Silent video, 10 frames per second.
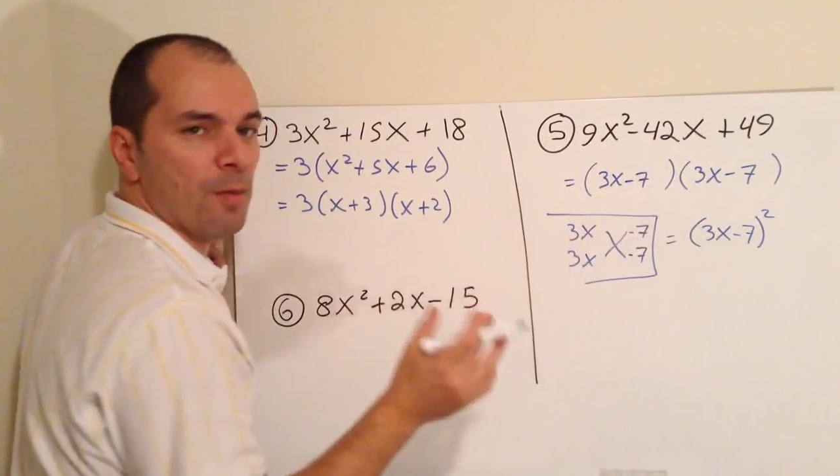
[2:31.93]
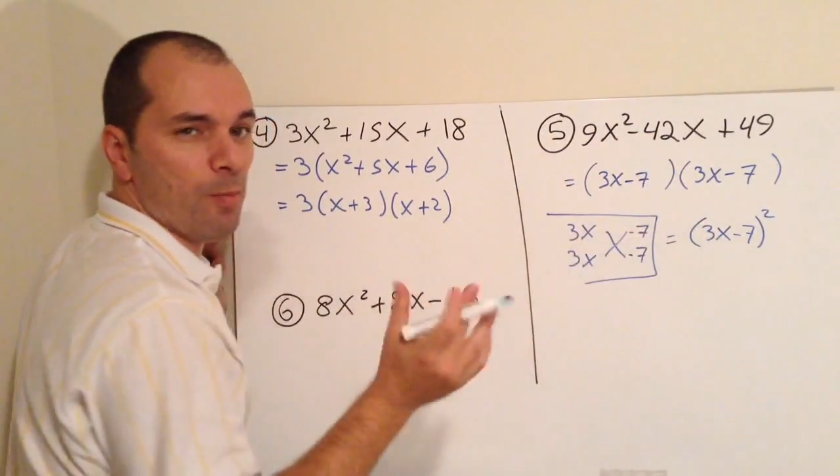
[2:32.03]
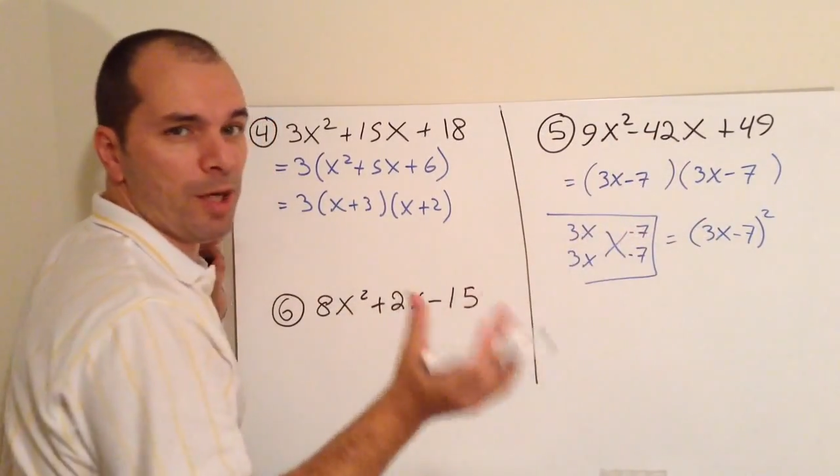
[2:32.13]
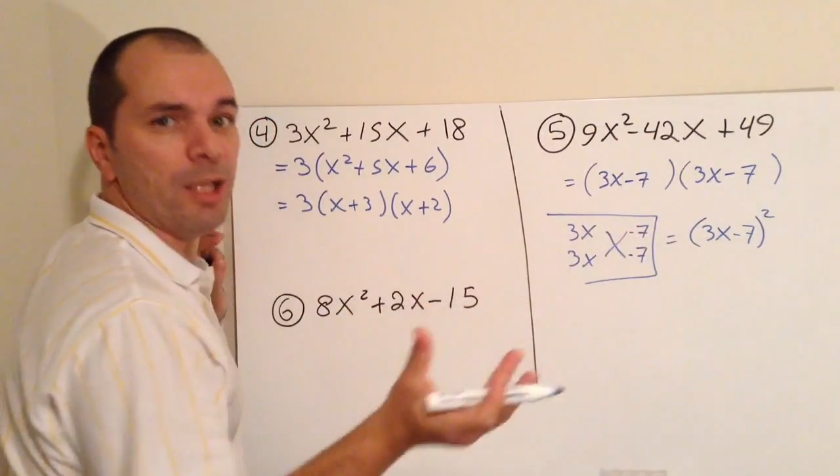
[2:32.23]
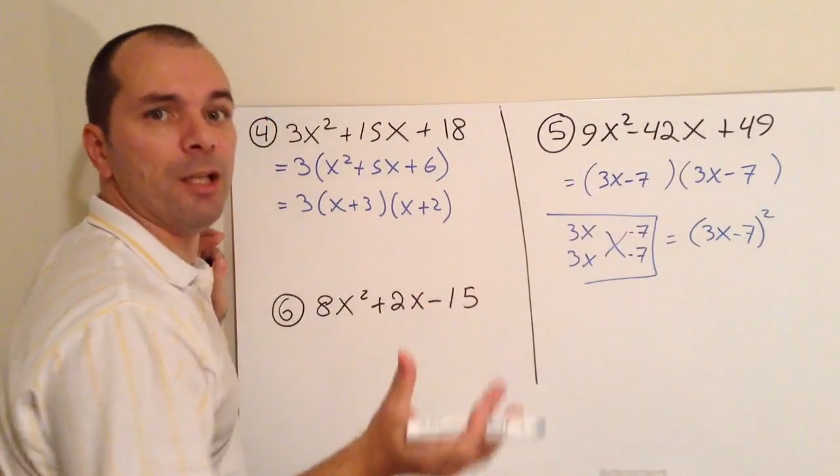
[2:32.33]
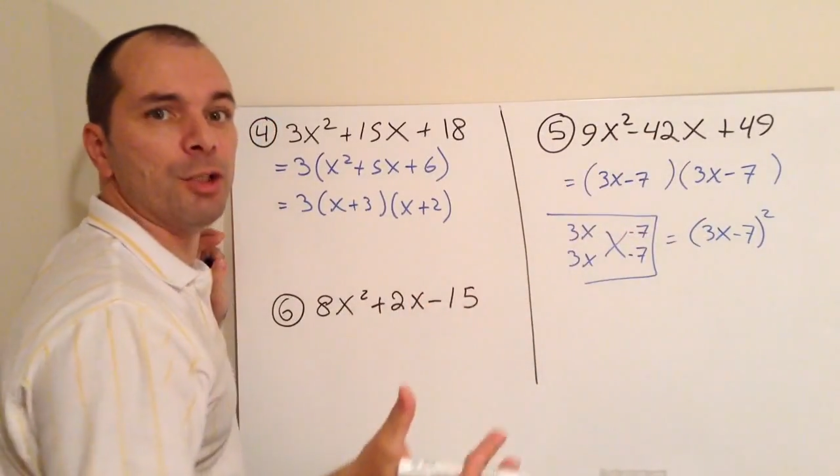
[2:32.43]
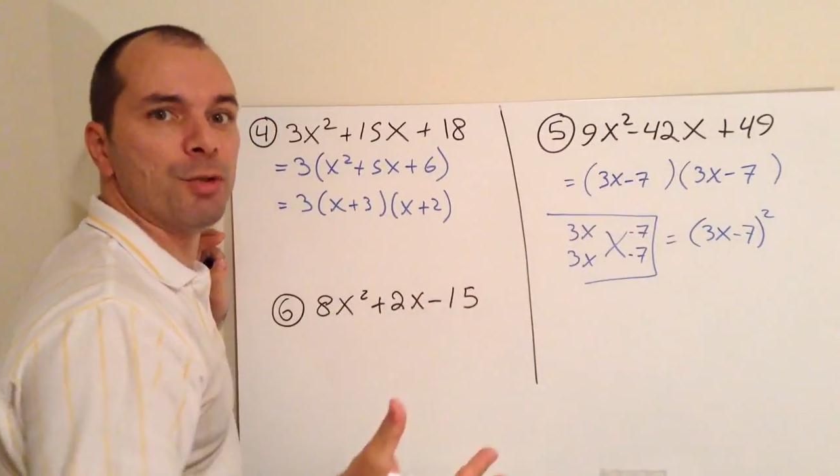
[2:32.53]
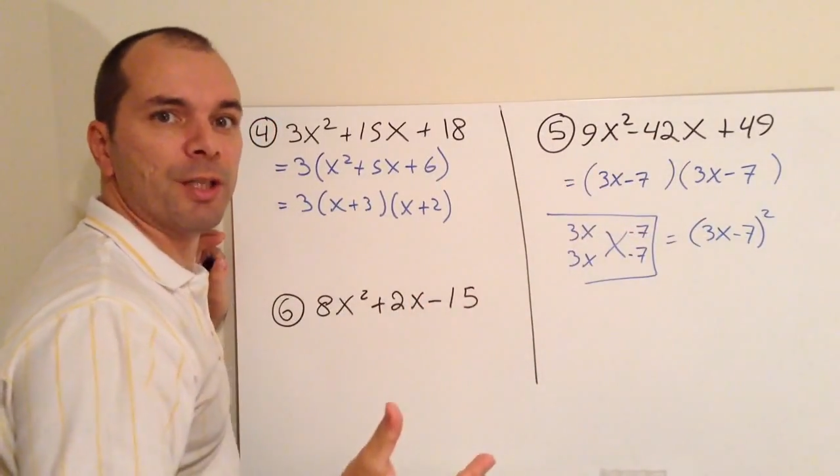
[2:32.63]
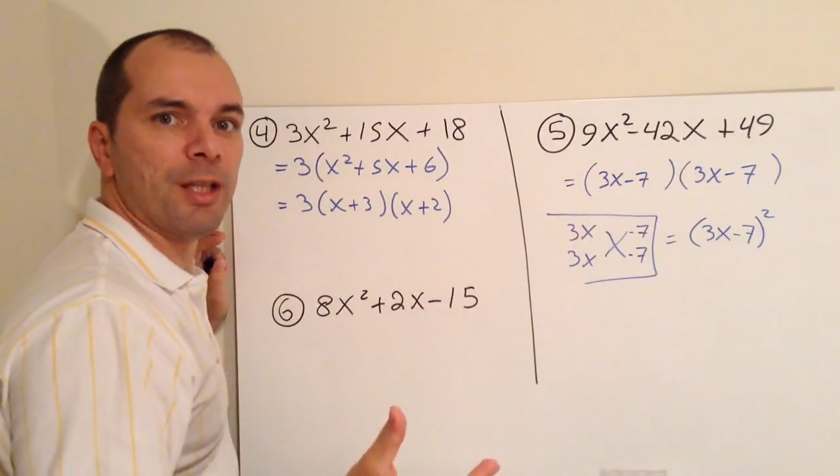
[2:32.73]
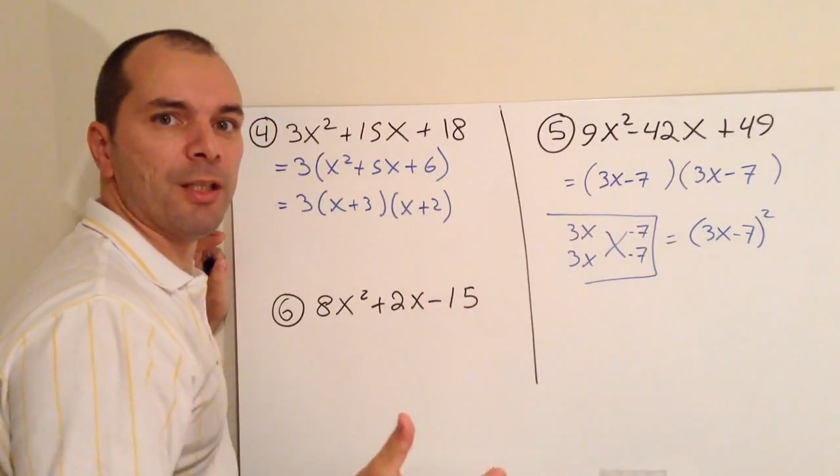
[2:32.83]
by a little
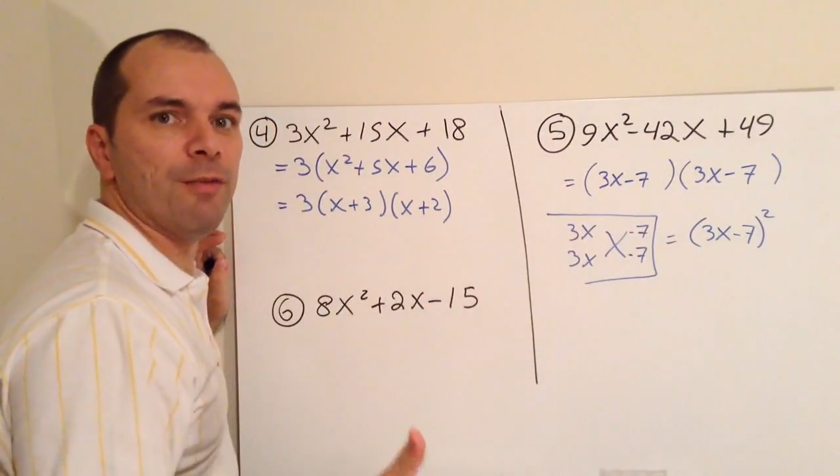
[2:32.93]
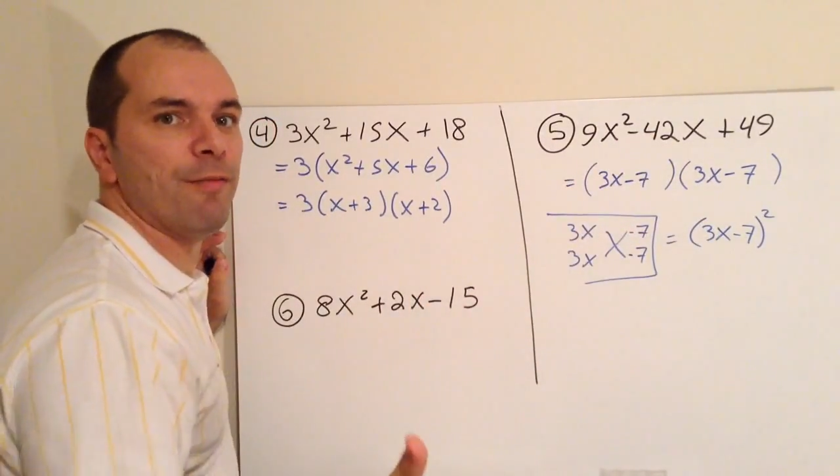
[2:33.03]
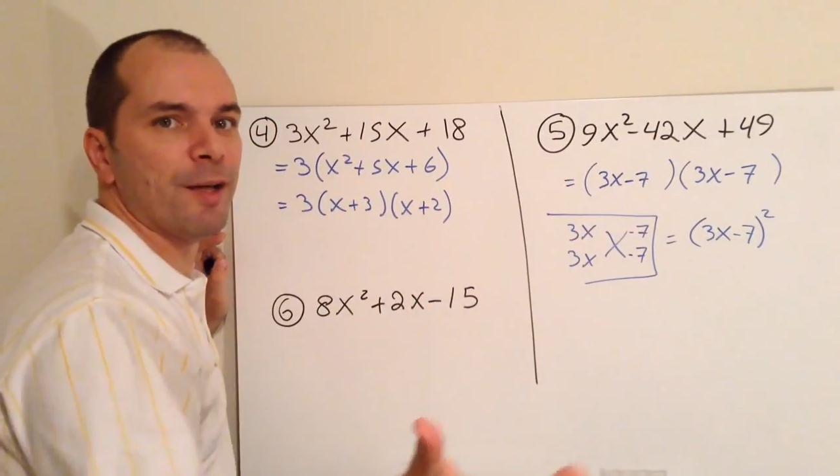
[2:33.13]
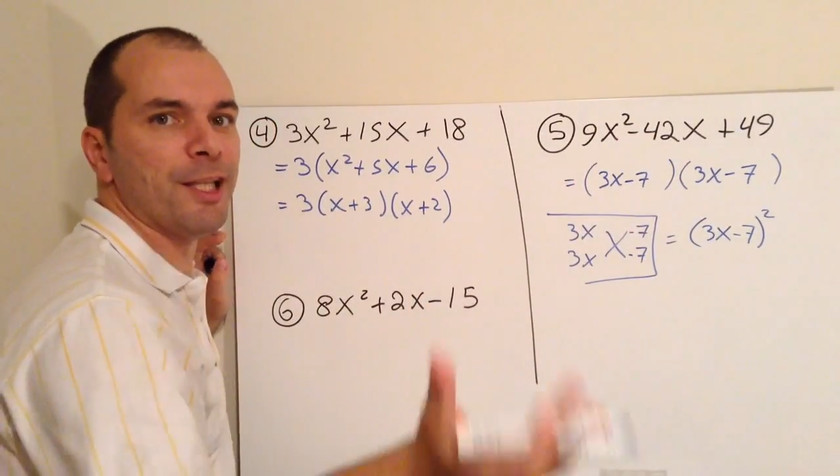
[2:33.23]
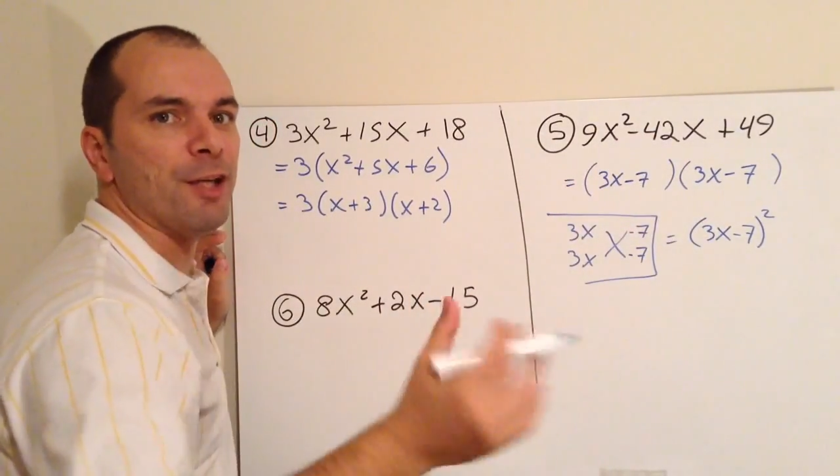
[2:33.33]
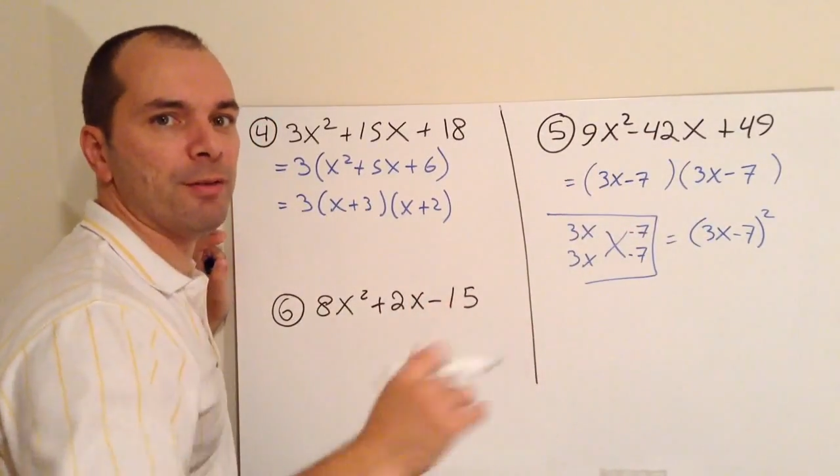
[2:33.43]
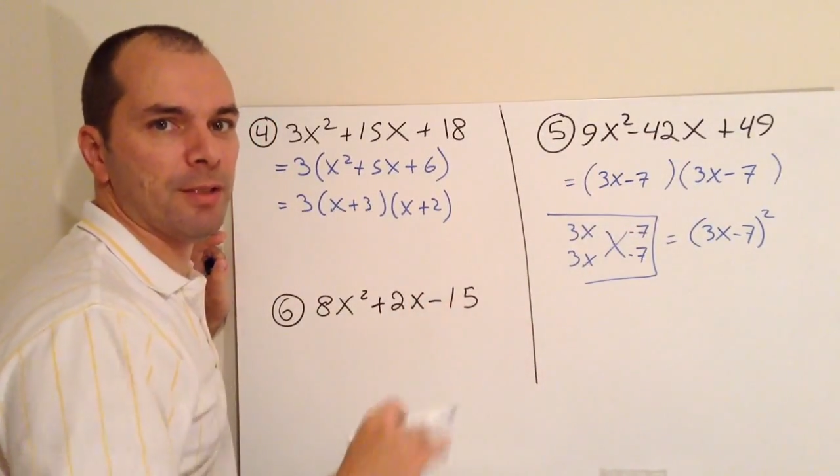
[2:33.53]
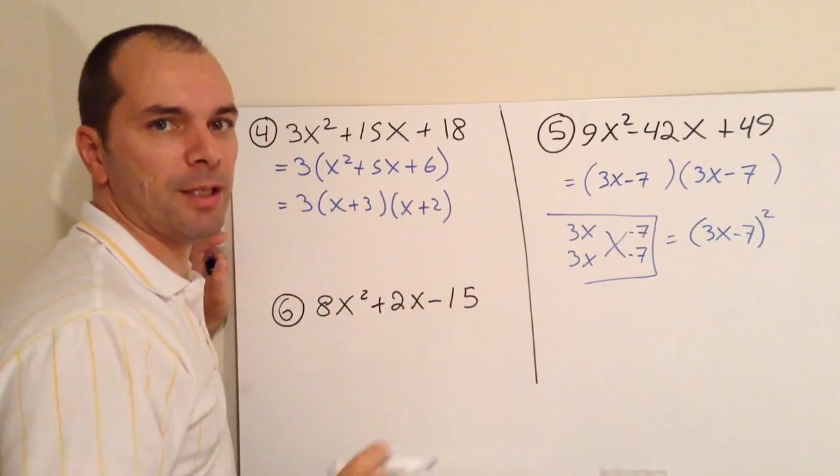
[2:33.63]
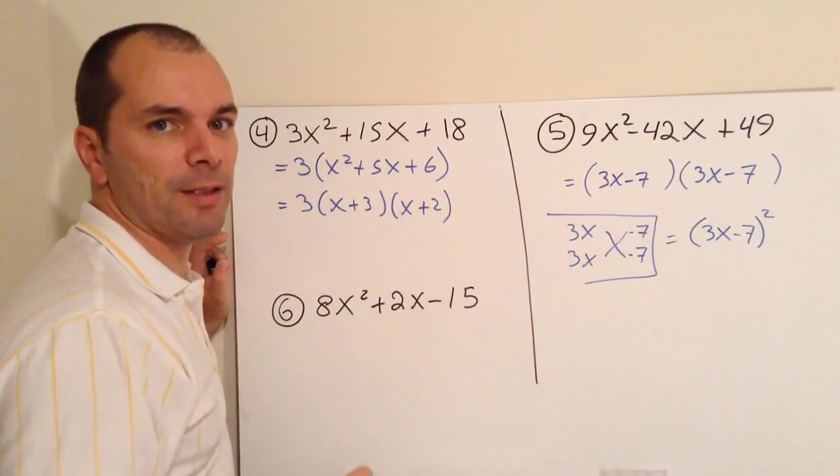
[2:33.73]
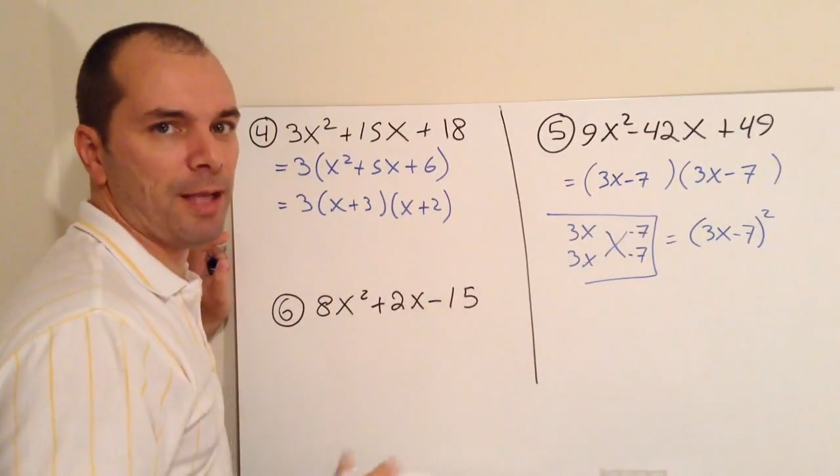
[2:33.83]
trick that you find out
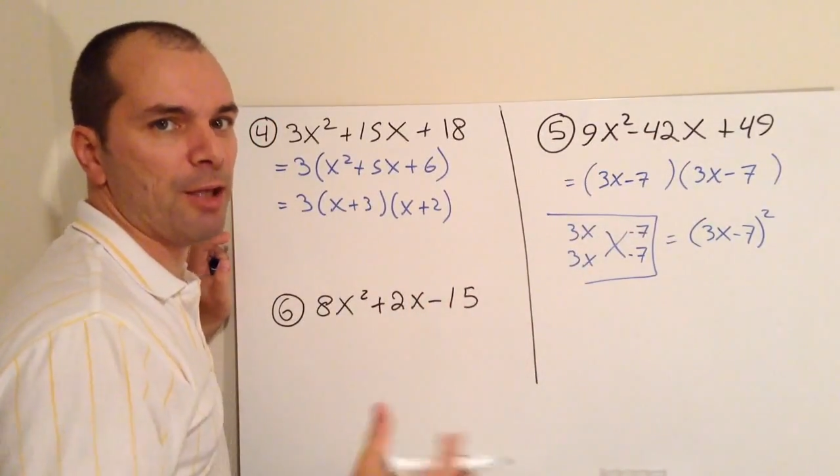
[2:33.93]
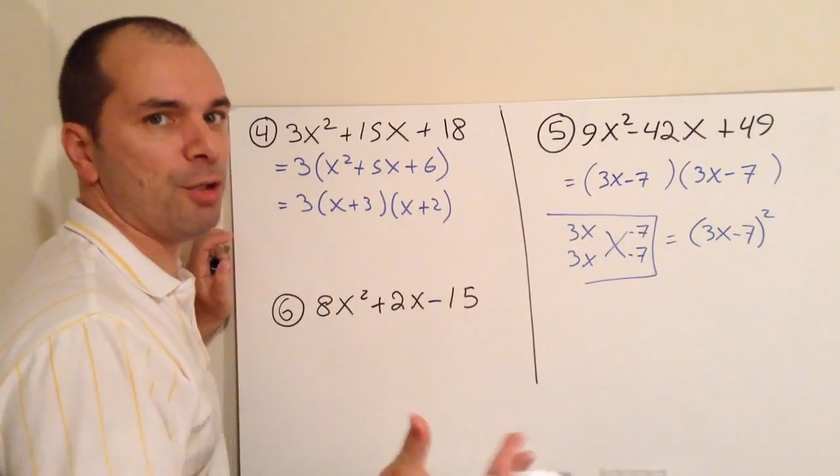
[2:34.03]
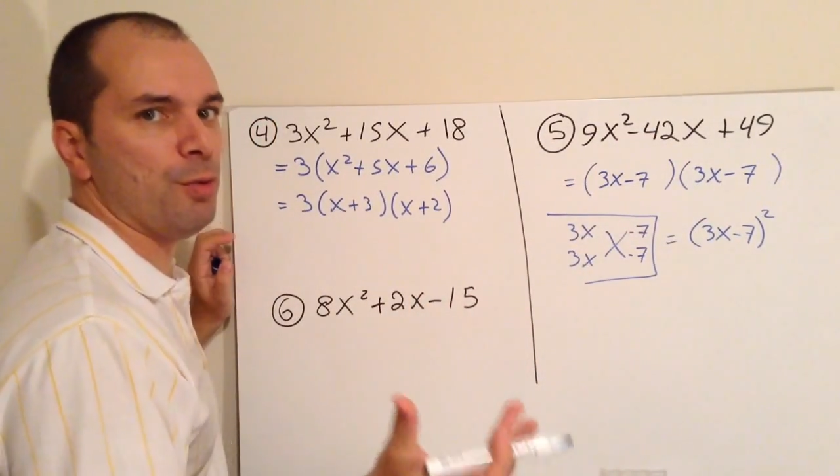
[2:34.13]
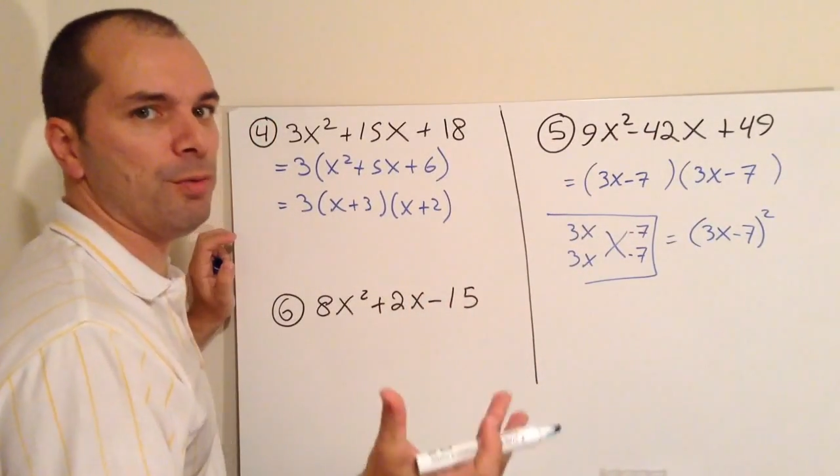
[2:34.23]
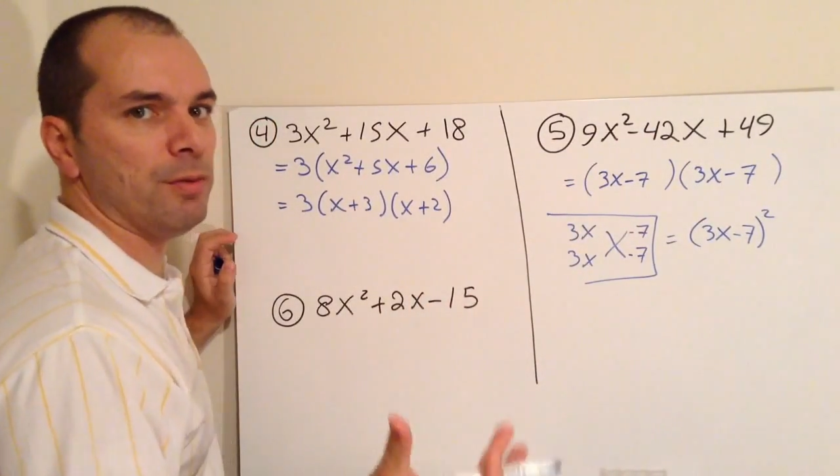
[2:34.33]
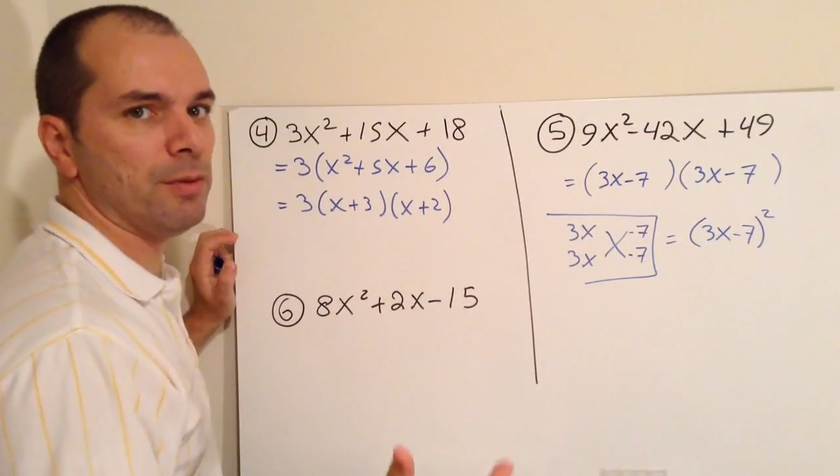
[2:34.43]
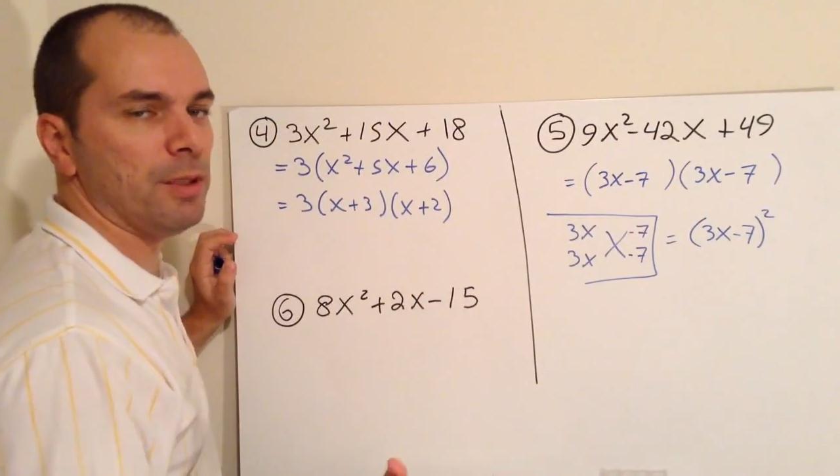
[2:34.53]
how to do